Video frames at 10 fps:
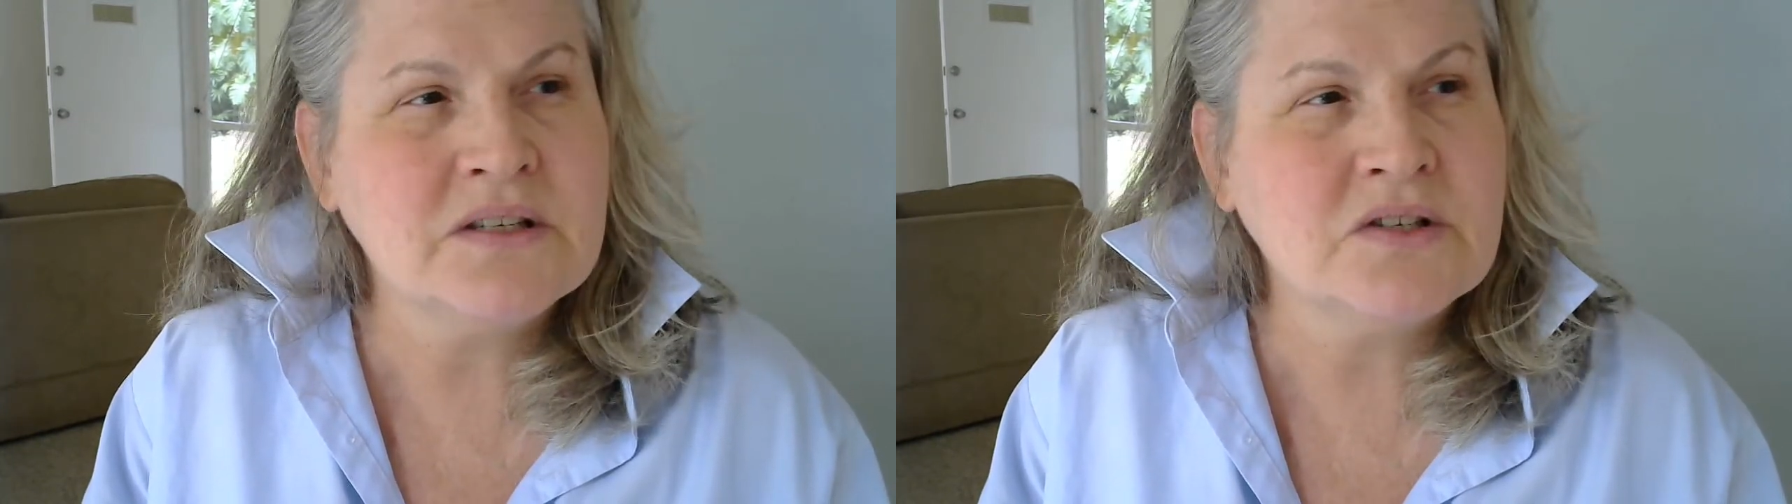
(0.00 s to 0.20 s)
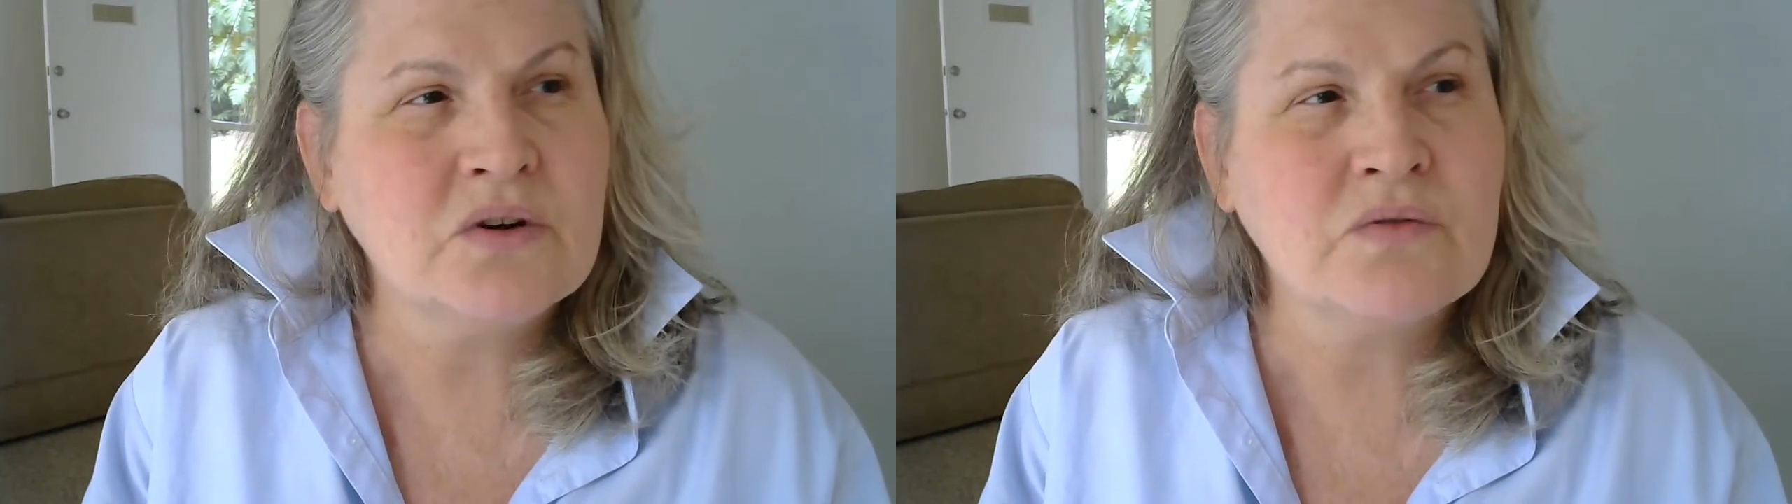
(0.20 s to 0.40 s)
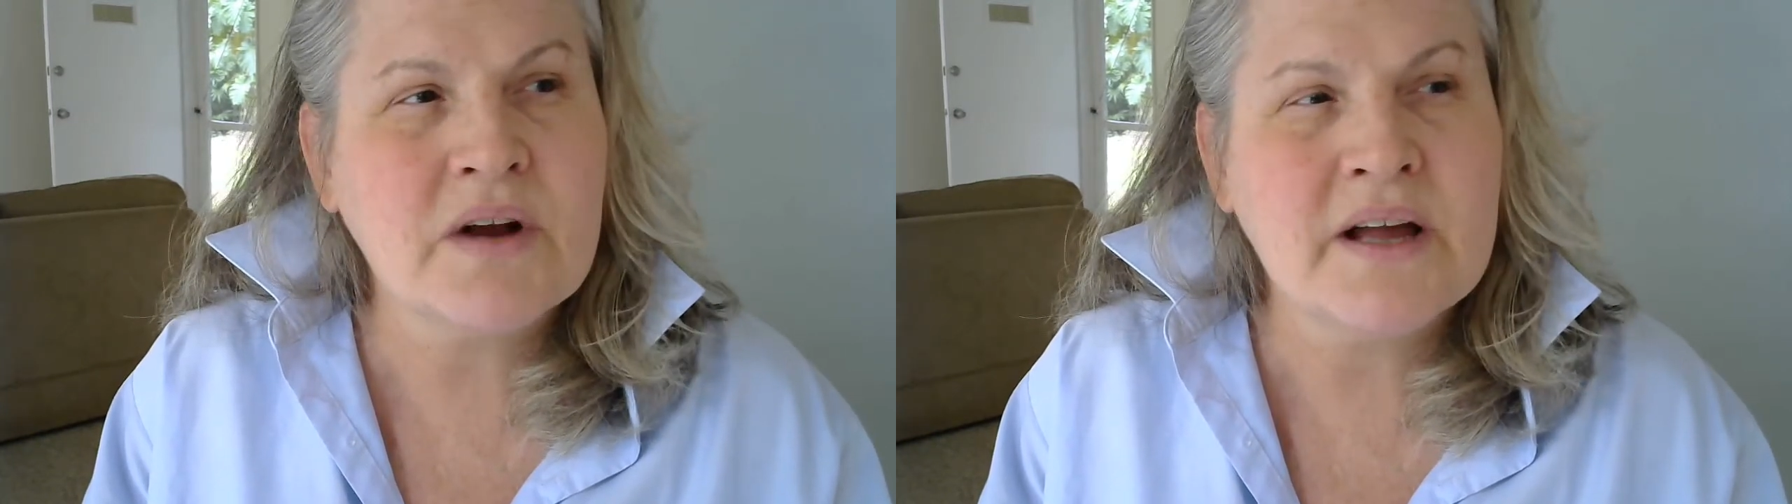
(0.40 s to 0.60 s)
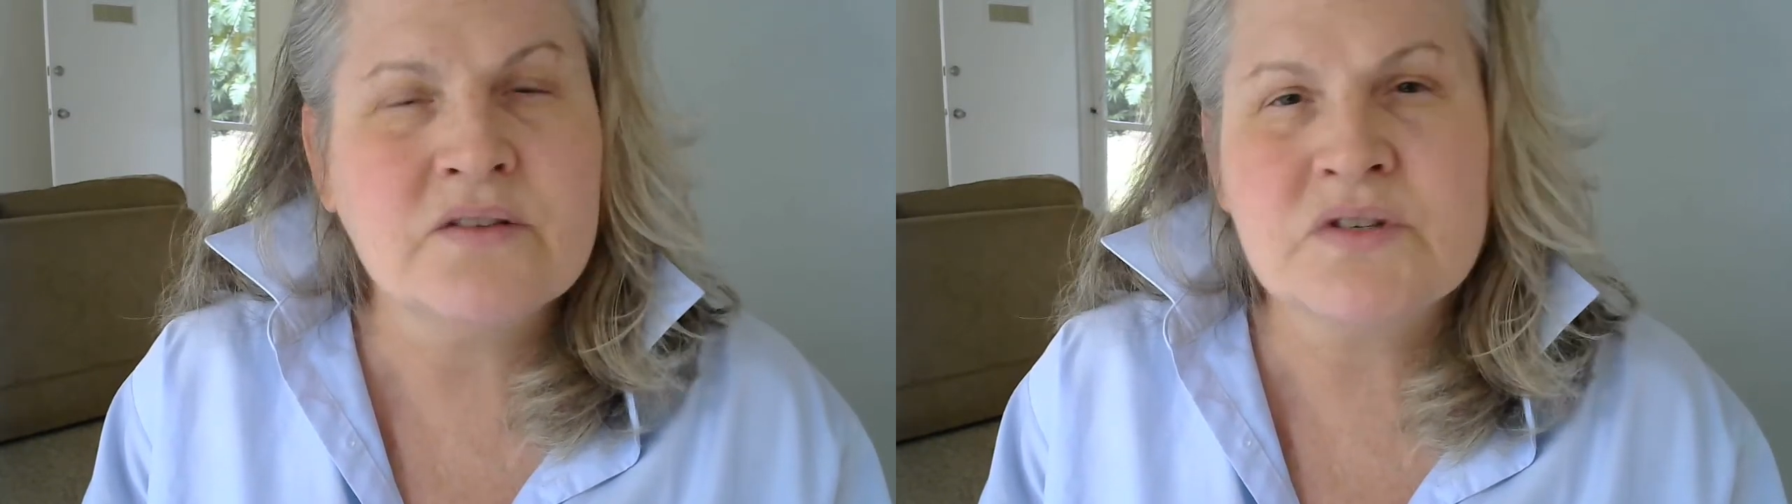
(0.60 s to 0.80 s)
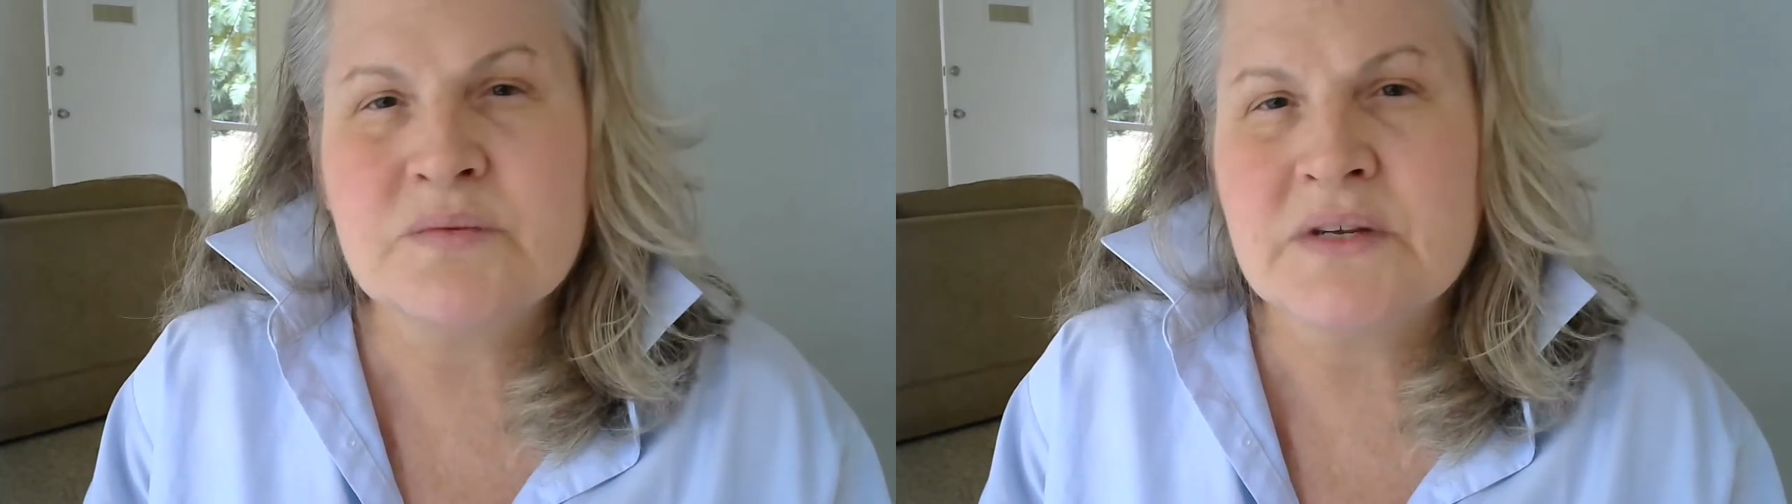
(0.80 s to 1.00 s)
to
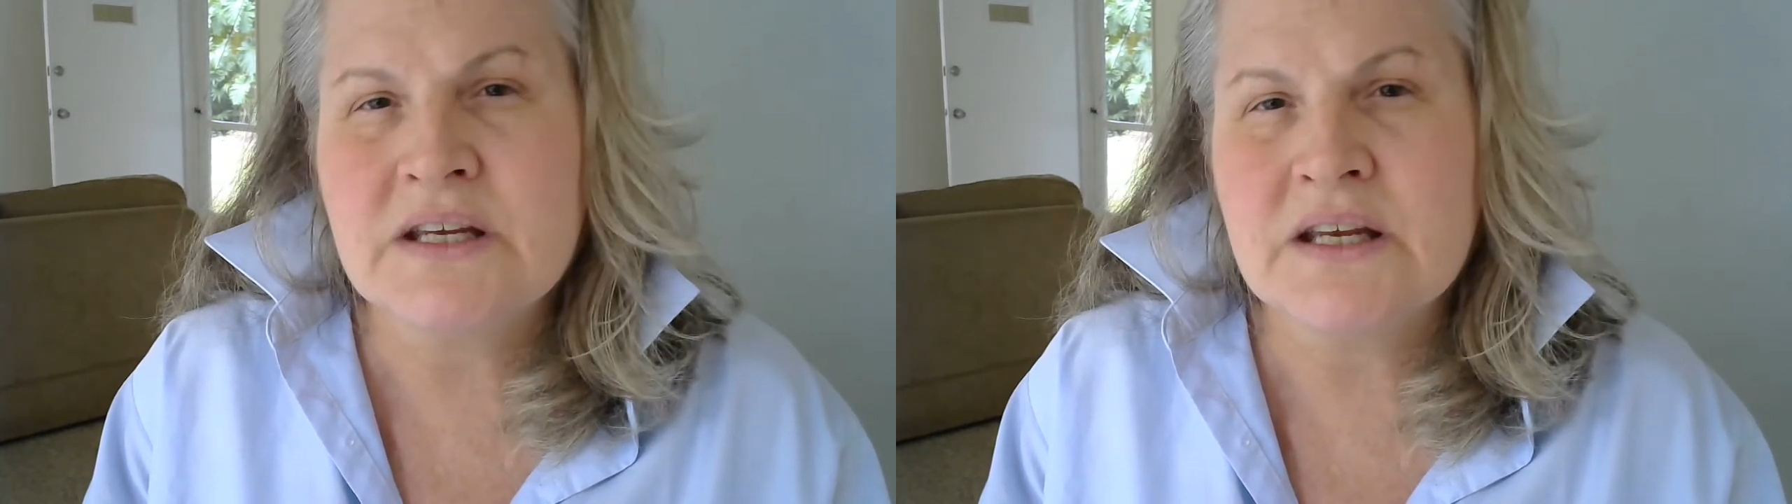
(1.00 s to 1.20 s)
ground me